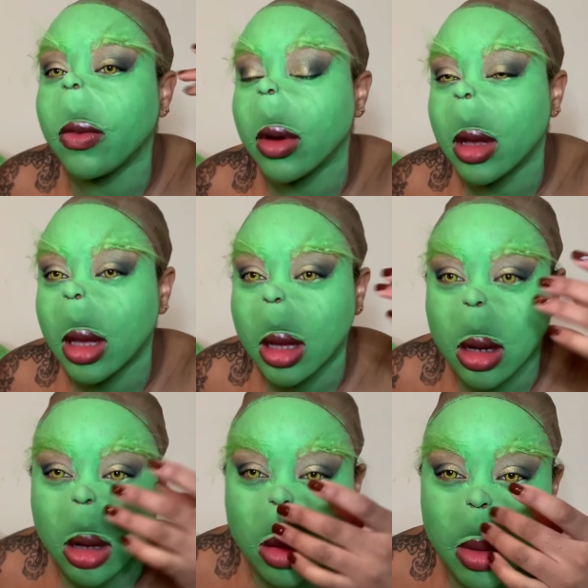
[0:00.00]
forget,
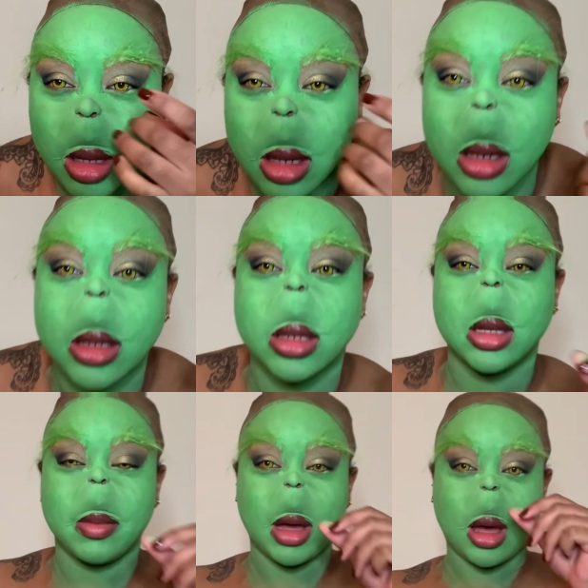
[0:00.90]
oh my goodness, it's in
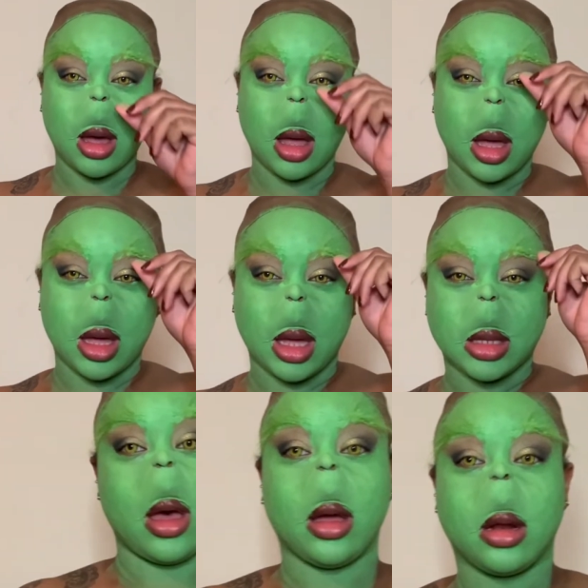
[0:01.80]
my eyes.
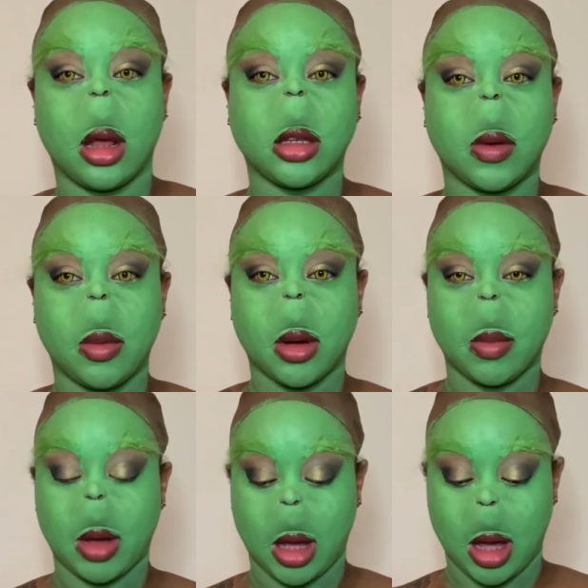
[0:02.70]
Next one's got
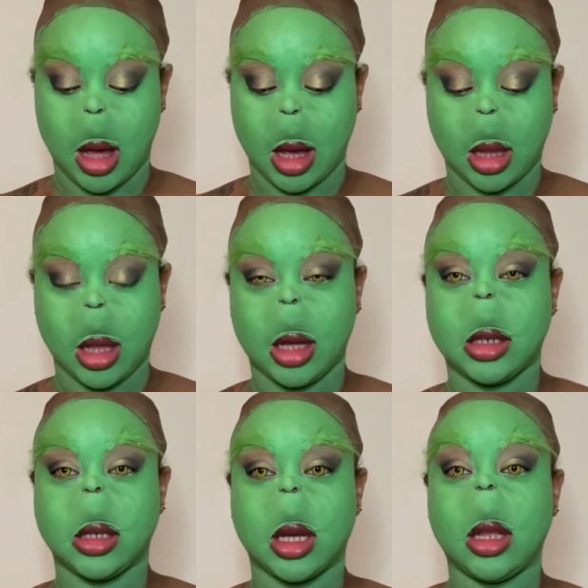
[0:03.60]
my
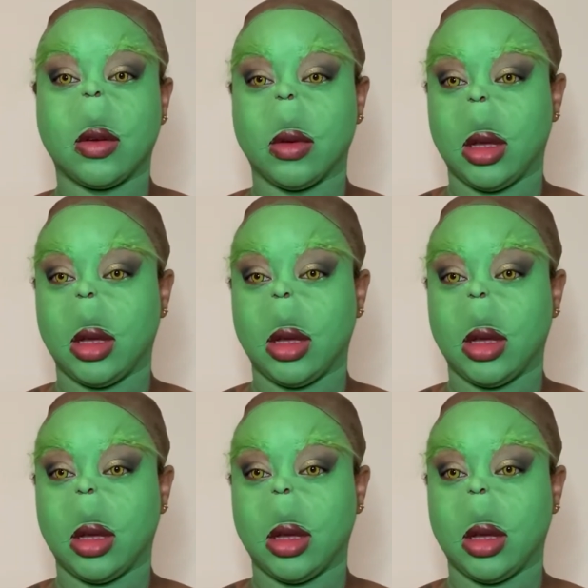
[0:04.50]
eyelashes. I look really